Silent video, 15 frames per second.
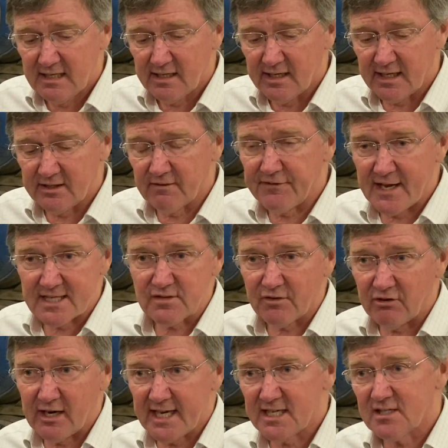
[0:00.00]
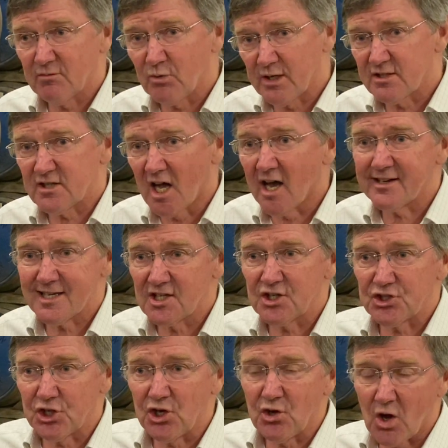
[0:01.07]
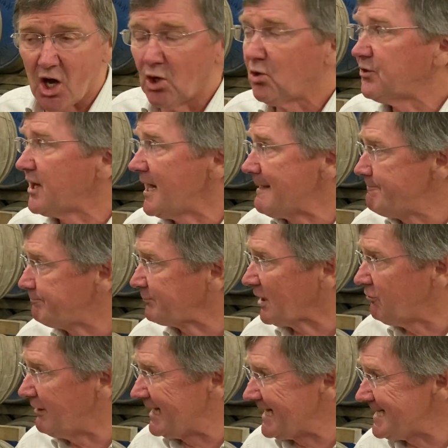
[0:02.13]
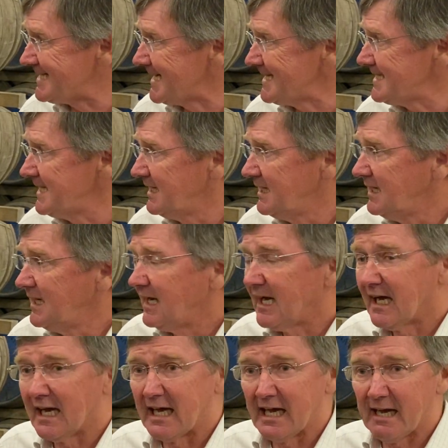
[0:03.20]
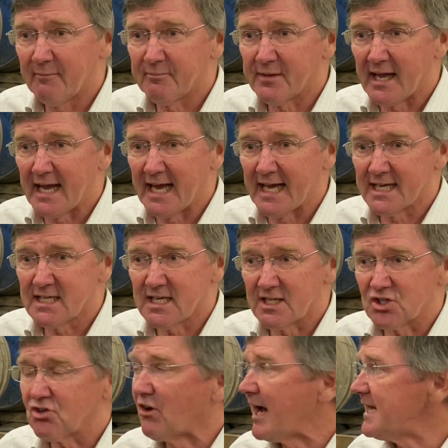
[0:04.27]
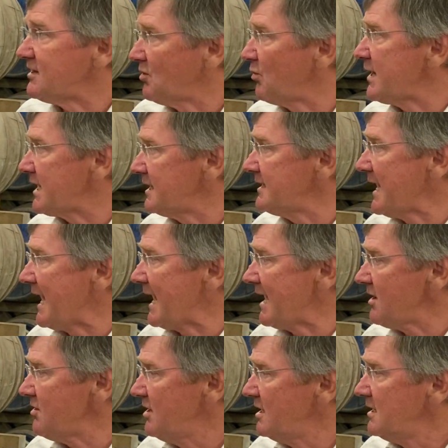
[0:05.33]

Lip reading: the festival release, and we're starting to do older releases. And it's great that we can now